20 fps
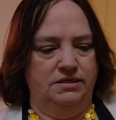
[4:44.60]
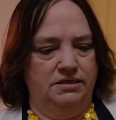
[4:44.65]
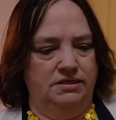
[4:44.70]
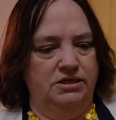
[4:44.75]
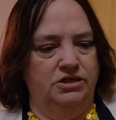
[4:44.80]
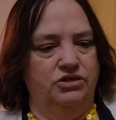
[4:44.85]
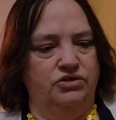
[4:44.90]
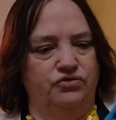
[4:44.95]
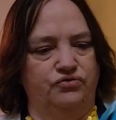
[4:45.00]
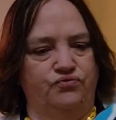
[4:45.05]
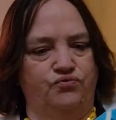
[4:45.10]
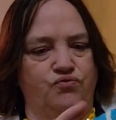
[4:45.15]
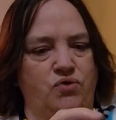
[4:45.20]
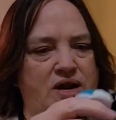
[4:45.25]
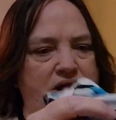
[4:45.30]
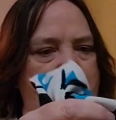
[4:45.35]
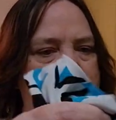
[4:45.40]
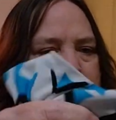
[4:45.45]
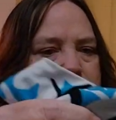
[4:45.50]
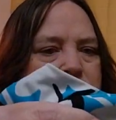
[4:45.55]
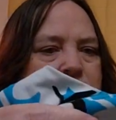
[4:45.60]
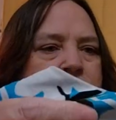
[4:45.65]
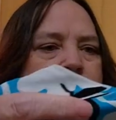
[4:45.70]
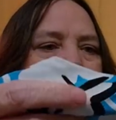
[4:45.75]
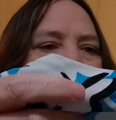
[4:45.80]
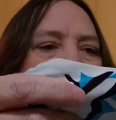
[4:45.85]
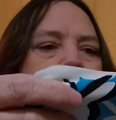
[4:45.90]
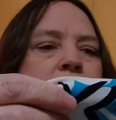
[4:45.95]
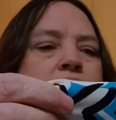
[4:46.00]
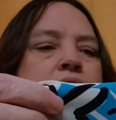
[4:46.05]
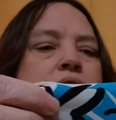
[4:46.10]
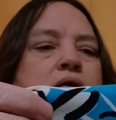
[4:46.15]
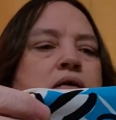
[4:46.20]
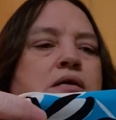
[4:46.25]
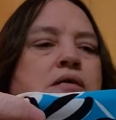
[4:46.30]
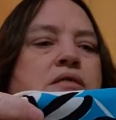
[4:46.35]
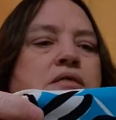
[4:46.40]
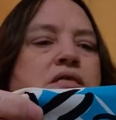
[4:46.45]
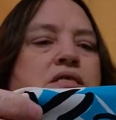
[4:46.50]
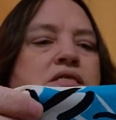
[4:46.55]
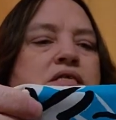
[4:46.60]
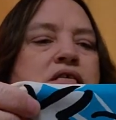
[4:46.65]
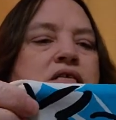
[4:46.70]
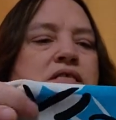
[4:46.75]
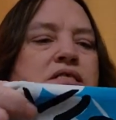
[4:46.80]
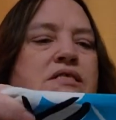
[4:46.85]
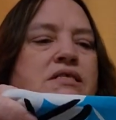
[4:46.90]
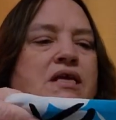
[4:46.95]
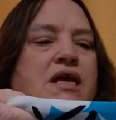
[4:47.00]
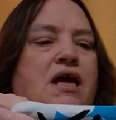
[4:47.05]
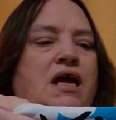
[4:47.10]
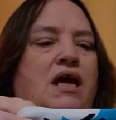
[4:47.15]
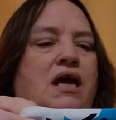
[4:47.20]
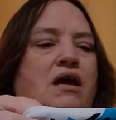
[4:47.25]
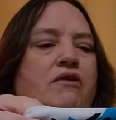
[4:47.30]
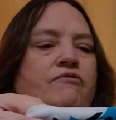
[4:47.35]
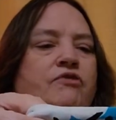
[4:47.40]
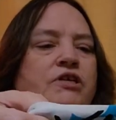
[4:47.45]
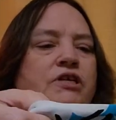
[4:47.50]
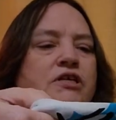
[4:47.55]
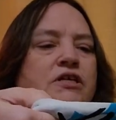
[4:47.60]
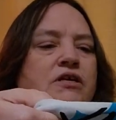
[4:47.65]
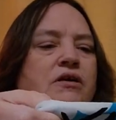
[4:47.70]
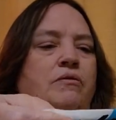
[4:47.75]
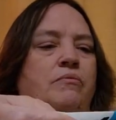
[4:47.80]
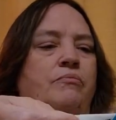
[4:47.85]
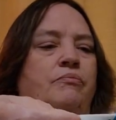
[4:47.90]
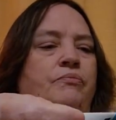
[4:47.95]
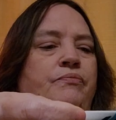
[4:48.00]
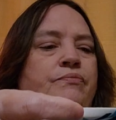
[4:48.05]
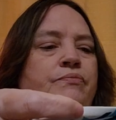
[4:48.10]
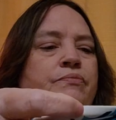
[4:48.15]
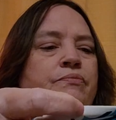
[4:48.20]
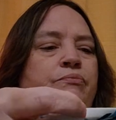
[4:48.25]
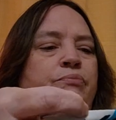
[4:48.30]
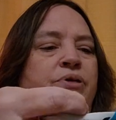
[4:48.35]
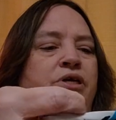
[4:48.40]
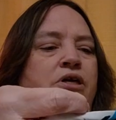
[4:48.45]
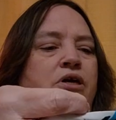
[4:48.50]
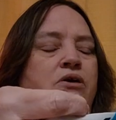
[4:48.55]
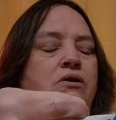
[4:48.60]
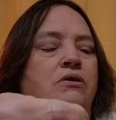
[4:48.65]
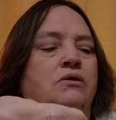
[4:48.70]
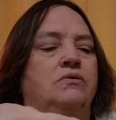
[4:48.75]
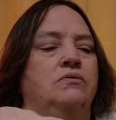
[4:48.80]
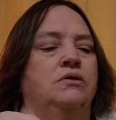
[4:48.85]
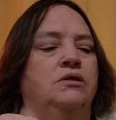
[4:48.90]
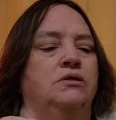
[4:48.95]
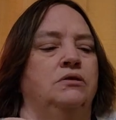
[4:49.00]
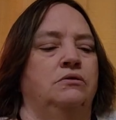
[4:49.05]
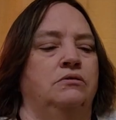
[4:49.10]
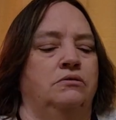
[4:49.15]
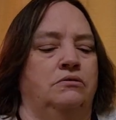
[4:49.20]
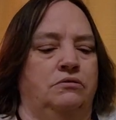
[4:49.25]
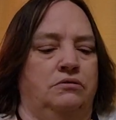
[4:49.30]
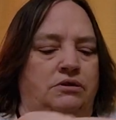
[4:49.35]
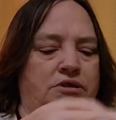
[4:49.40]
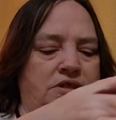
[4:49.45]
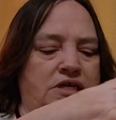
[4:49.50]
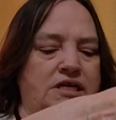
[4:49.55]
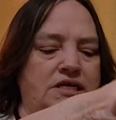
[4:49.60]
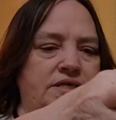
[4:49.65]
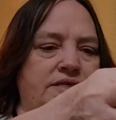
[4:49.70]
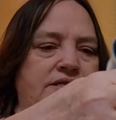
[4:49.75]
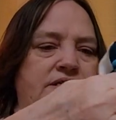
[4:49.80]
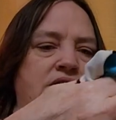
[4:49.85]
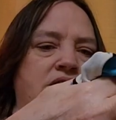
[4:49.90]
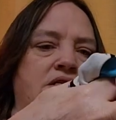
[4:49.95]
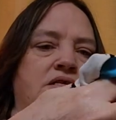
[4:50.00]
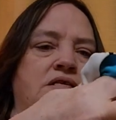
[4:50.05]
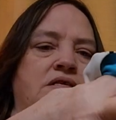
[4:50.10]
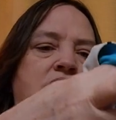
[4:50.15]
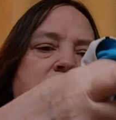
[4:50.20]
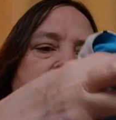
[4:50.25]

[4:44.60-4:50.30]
is a dress. This is Evan Picone, size 10,